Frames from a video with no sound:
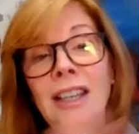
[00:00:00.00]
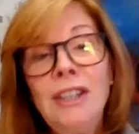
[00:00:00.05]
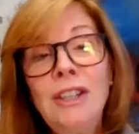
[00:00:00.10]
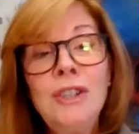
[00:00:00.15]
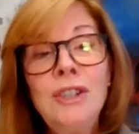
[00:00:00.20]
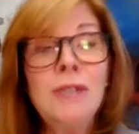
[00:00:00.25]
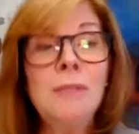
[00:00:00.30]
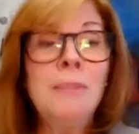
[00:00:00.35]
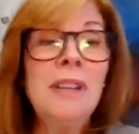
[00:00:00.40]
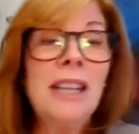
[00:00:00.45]

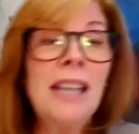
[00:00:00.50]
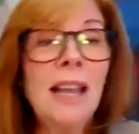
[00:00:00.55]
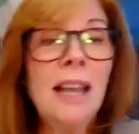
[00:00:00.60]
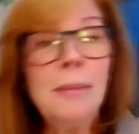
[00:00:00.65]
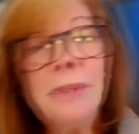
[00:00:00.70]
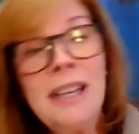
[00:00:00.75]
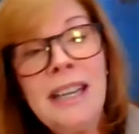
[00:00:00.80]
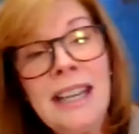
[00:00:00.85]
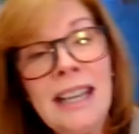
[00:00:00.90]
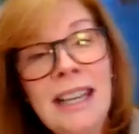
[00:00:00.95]
You should be
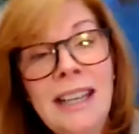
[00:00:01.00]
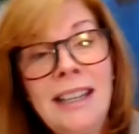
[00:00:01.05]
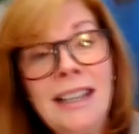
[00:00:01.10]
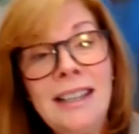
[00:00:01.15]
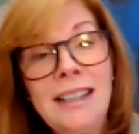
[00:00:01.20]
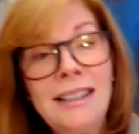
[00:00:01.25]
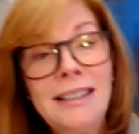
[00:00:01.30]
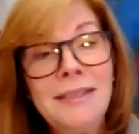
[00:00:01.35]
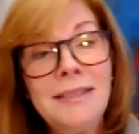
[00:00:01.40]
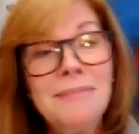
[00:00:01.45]
coming in
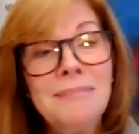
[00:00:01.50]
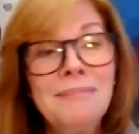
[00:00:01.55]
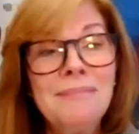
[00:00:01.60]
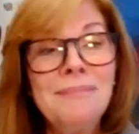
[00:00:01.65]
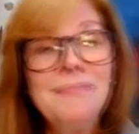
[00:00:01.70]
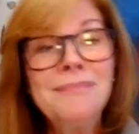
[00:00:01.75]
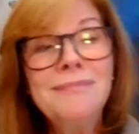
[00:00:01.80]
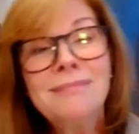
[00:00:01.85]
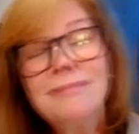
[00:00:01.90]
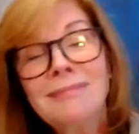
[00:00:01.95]
and
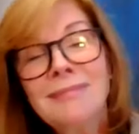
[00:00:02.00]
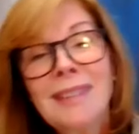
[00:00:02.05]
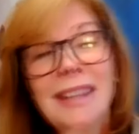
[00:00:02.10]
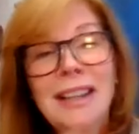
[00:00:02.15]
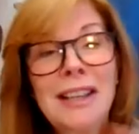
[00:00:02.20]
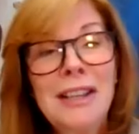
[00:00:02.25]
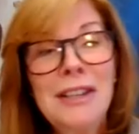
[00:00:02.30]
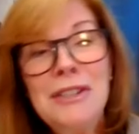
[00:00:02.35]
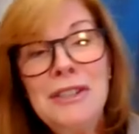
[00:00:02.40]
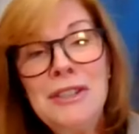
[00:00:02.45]

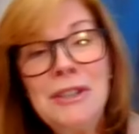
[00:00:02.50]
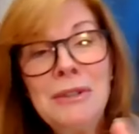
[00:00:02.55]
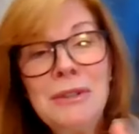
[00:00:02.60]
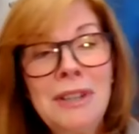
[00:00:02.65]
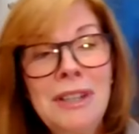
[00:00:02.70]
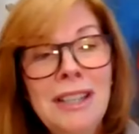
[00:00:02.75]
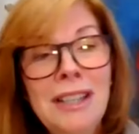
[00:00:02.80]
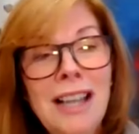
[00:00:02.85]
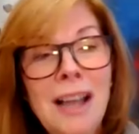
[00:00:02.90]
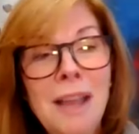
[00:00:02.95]

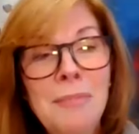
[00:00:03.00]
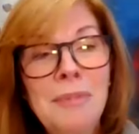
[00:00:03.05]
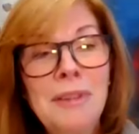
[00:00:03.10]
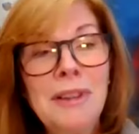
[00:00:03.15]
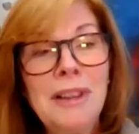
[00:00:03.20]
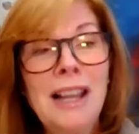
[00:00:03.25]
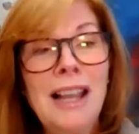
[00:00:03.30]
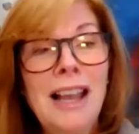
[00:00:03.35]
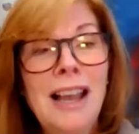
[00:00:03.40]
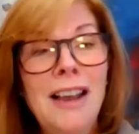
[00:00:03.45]
doing a
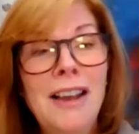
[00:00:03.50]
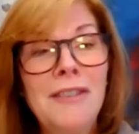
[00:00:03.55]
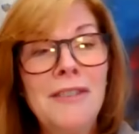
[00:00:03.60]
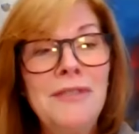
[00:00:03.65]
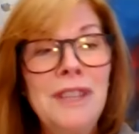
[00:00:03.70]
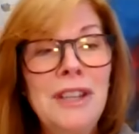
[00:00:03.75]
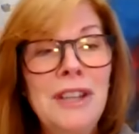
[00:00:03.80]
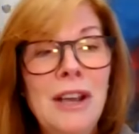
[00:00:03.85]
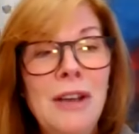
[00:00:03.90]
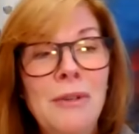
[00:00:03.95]
couple
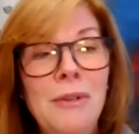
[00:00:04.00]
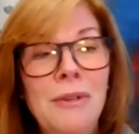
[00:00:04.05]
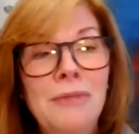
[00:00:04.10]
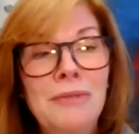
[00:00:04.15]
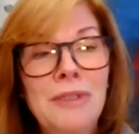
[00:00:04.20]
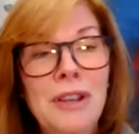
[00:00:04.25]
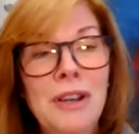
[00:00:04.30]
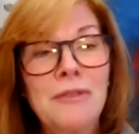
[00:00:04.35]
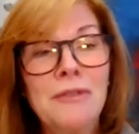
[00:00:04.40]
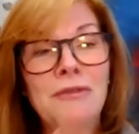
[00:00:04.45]
of you know
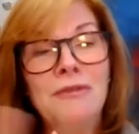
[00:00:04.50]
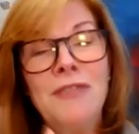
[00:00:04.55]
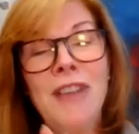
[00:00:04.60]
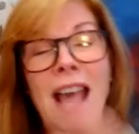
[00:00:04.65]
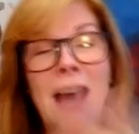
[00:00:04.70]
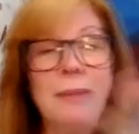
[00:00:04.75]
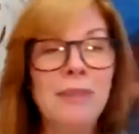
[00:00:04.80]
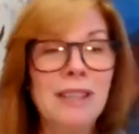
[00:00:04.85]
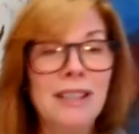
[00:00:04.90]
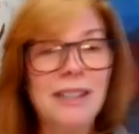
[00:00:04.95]
their
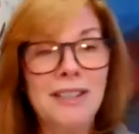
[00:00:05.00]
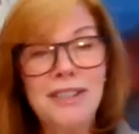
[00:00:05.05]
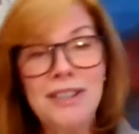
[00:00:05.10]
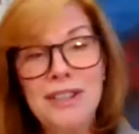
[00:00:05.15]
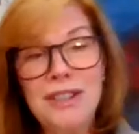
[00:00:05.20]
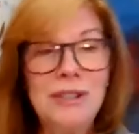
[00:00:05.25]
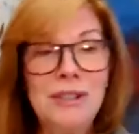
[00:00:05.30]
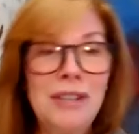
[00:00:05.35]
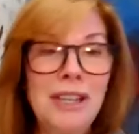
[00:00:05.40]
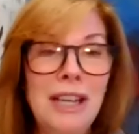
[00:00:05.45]
fabulous
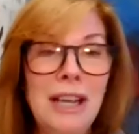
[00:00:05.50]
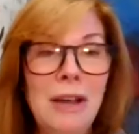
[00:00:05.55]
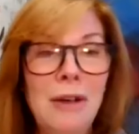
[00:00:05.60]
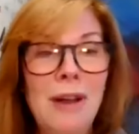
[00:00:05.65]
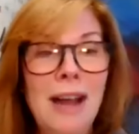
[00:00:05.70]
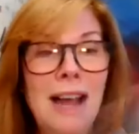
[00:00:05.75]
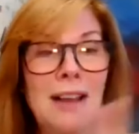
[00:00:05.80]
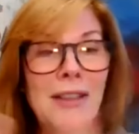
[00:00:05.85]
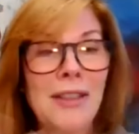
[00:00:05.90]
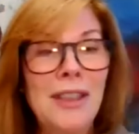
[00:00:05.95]
studio
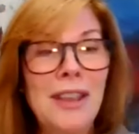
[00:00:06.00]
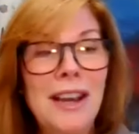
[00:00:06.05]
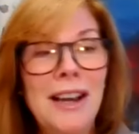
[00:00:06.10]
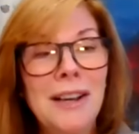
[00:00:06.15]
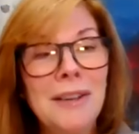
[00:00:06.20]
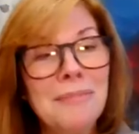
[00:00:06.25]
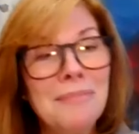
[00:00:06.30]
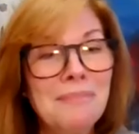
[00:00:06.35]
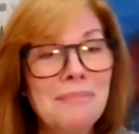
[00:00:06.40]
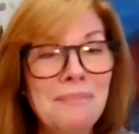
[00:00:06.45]
out
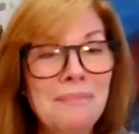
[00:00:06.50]
there.